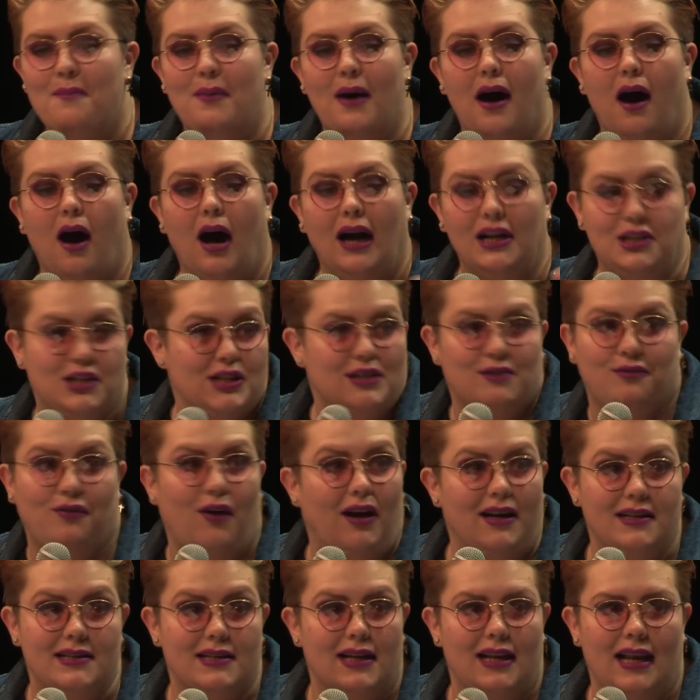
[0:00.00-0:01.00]
but i just
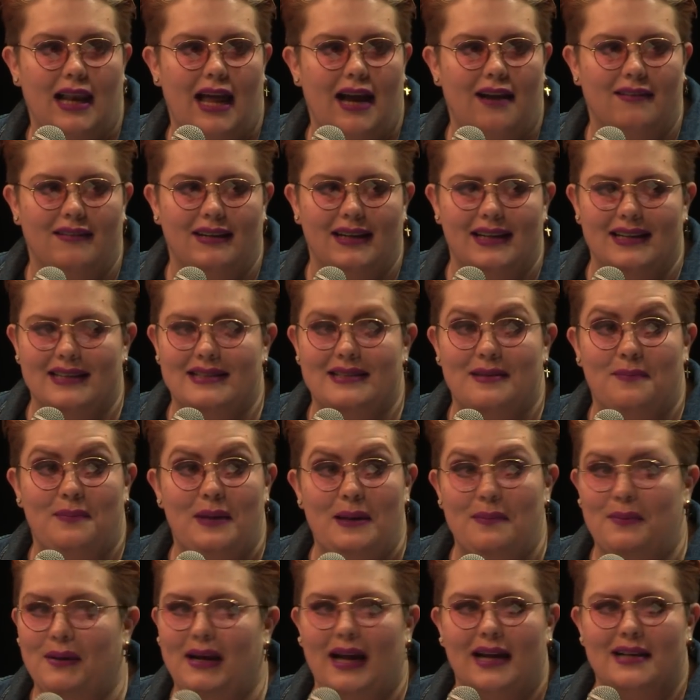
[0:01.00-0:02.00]
find it hilarious that
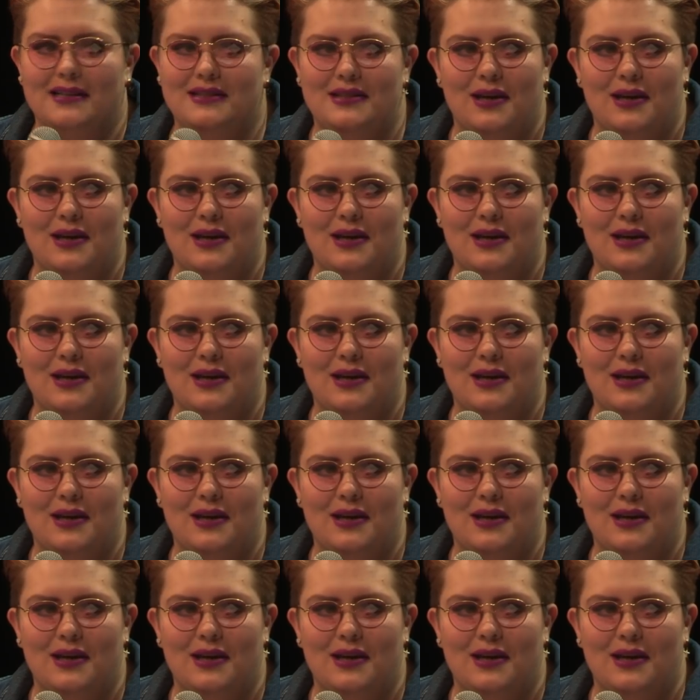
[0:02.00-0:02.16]
people get